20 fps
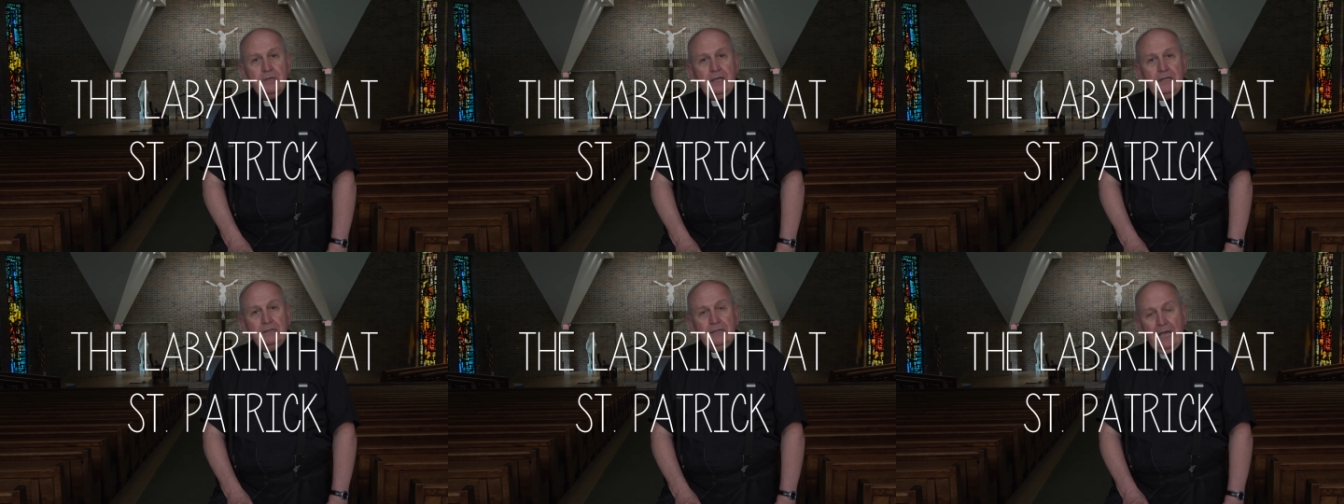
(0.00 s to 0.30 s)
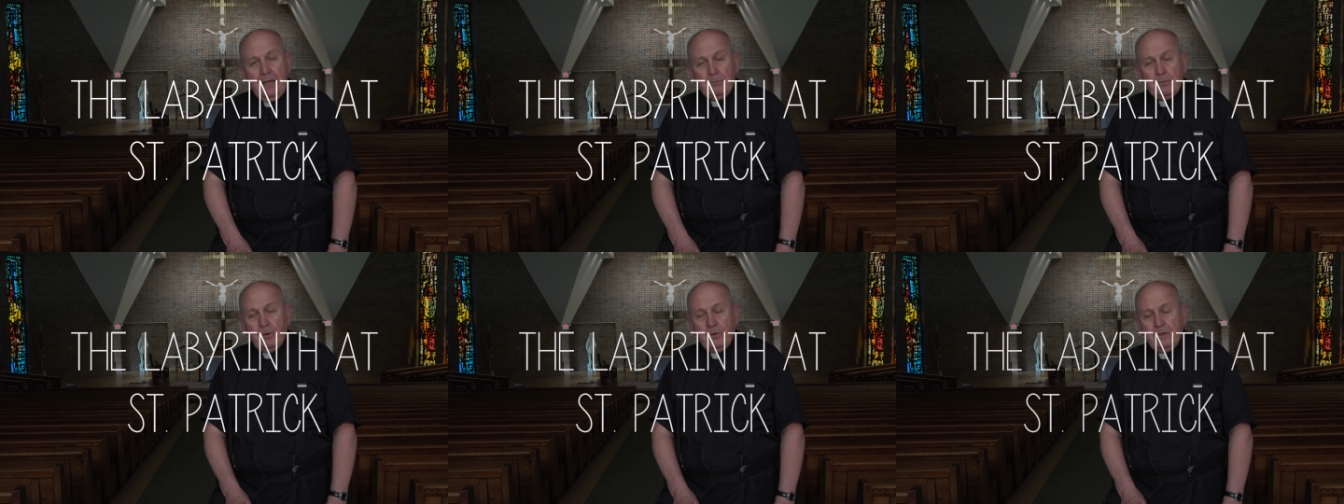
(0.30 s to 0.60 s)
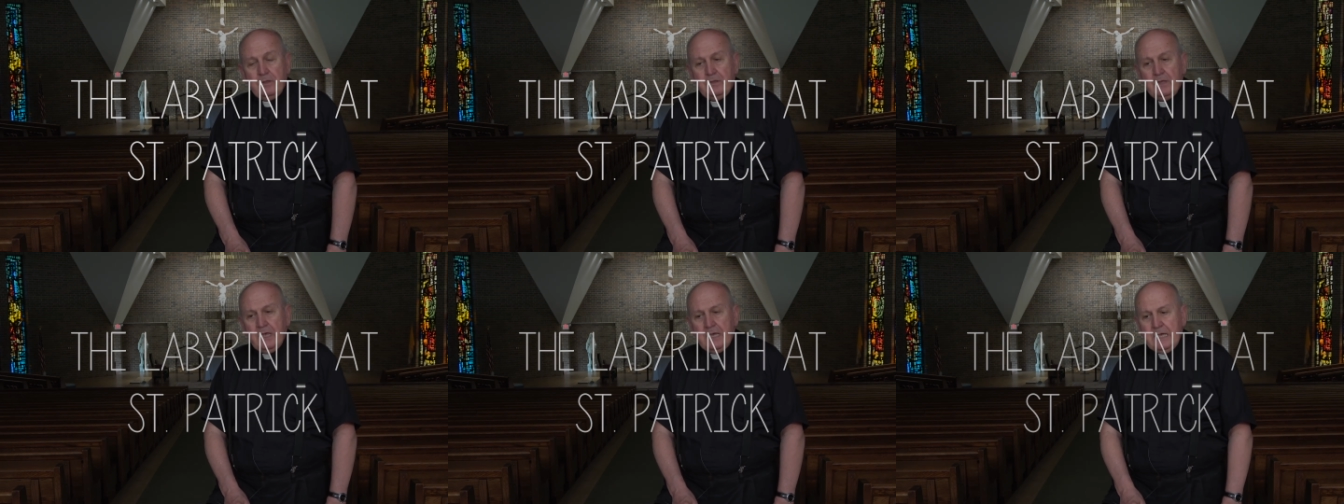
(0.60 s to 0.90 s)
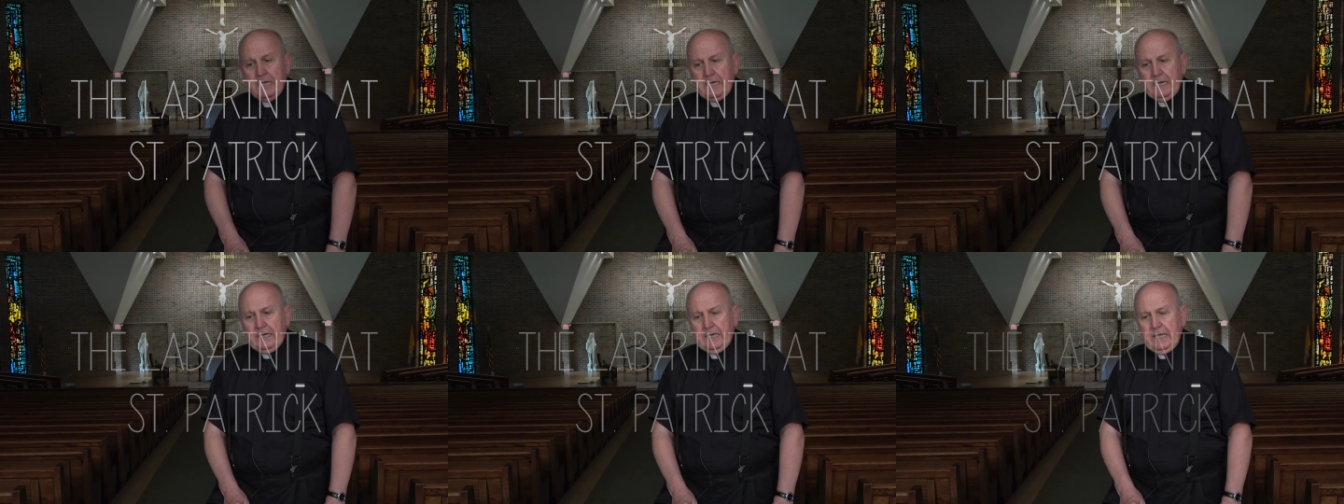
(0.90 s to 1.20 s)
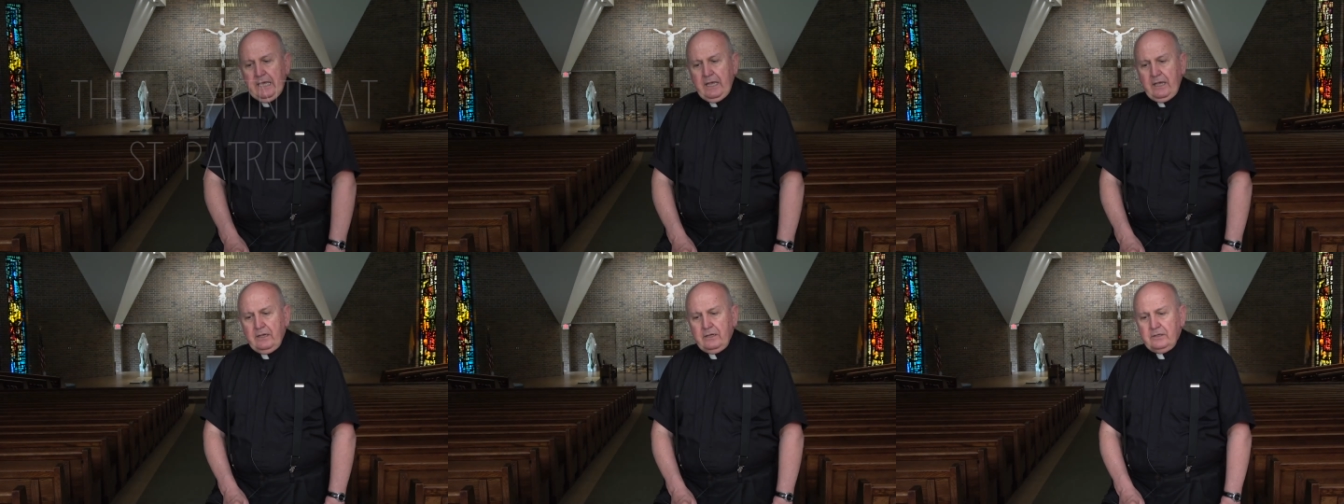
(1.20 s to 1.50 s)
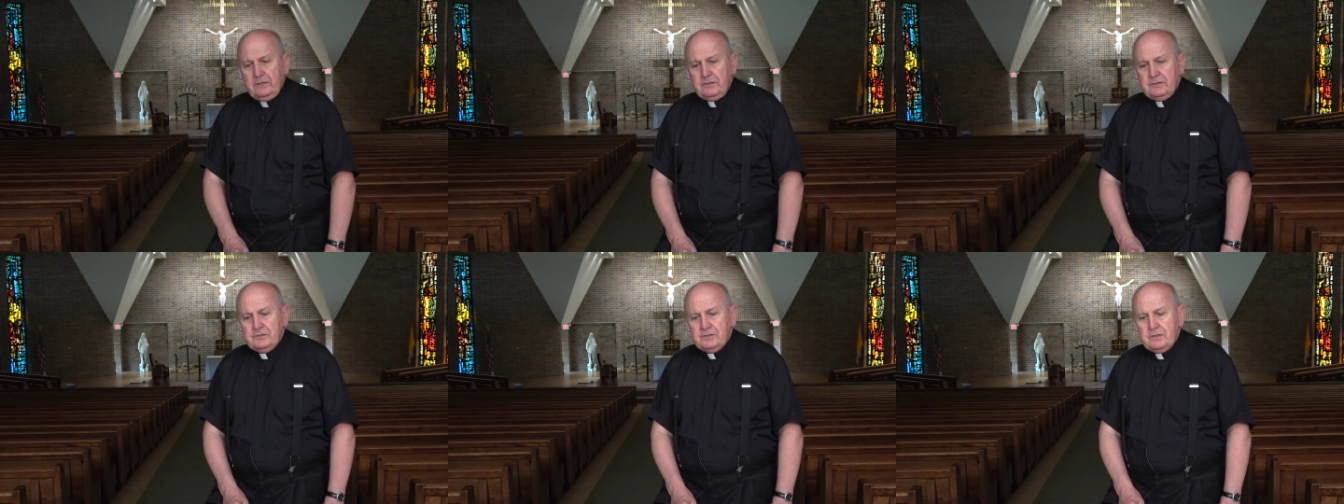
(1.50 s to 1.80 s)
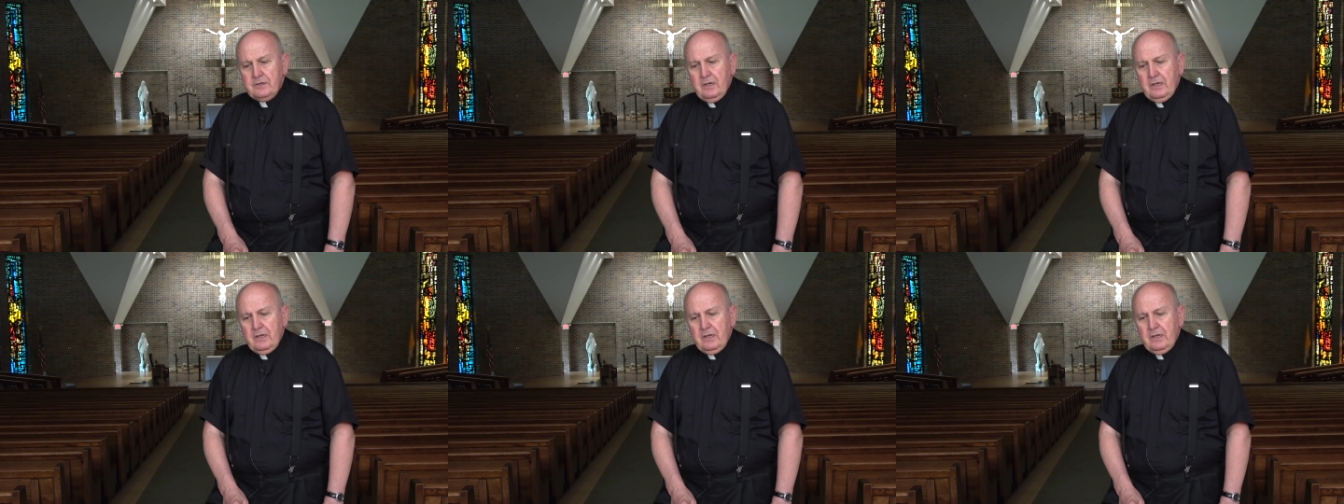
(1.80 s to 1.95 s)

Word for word: A labyrinth is